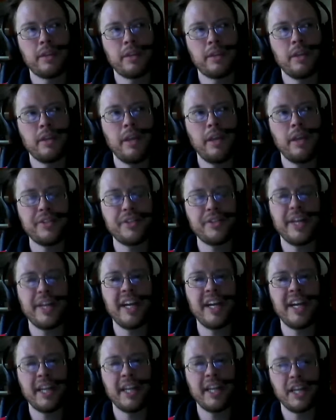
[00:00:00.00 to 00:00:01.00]
a
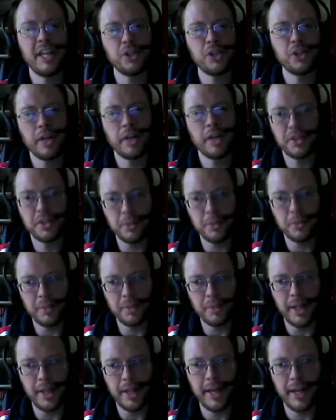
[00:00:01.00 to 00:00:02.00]
setting and trying to
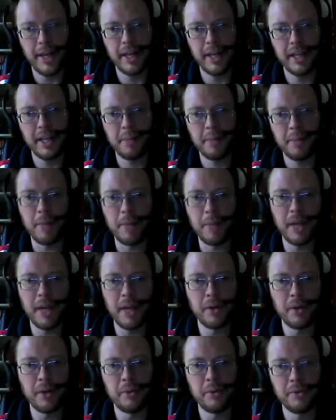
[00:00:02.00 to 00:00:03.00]
apply my
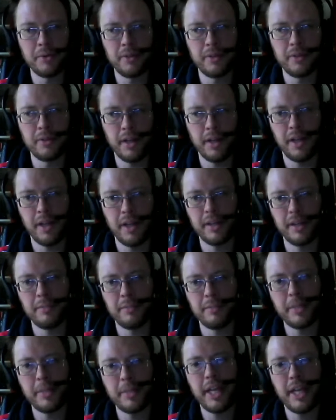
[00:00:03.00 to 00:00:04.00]
own
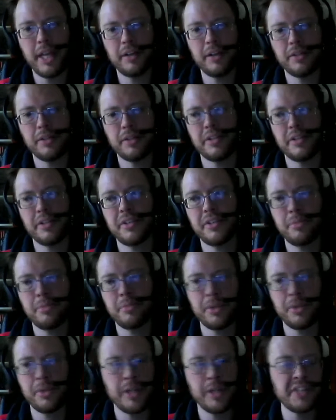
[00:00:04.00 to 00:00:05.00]
mechanical system
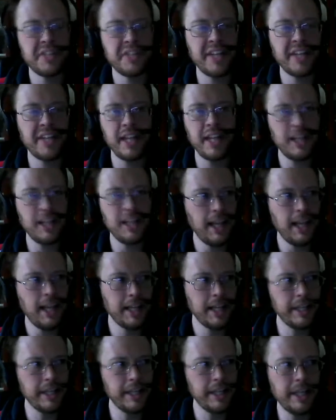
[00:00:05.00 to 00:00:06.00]
to it. It's not
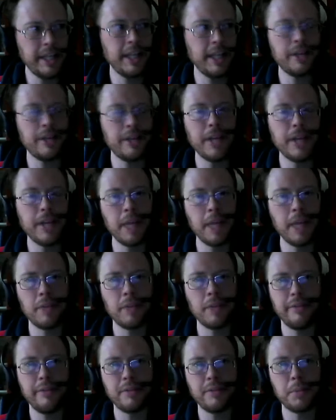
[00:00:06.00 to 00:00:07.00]
like any other game that
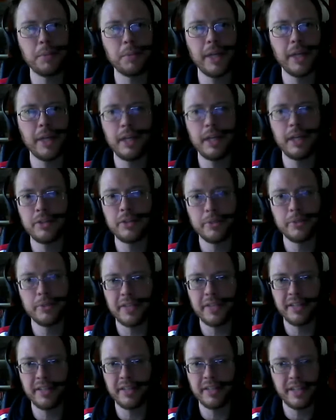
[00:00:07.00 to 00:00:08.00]
I've ever played, so it's
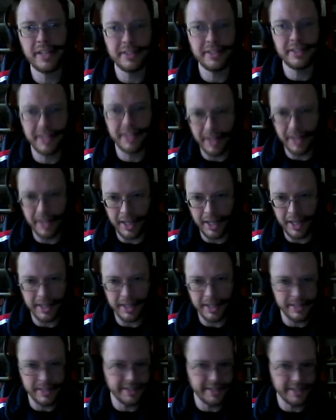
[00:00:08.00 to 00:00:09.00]
not D&D
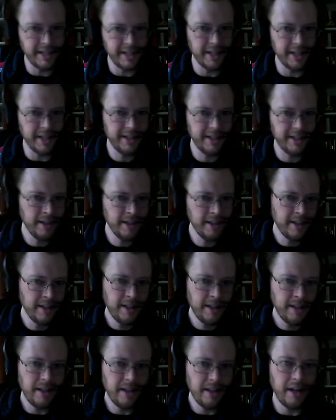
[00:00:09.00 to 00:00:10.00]
like, it's not
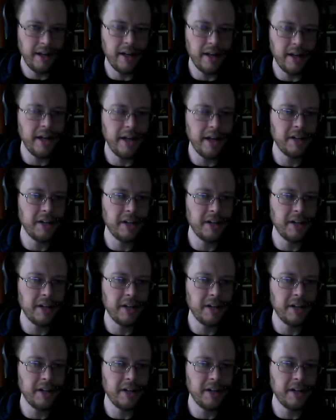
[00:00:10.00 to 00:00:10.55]
Iron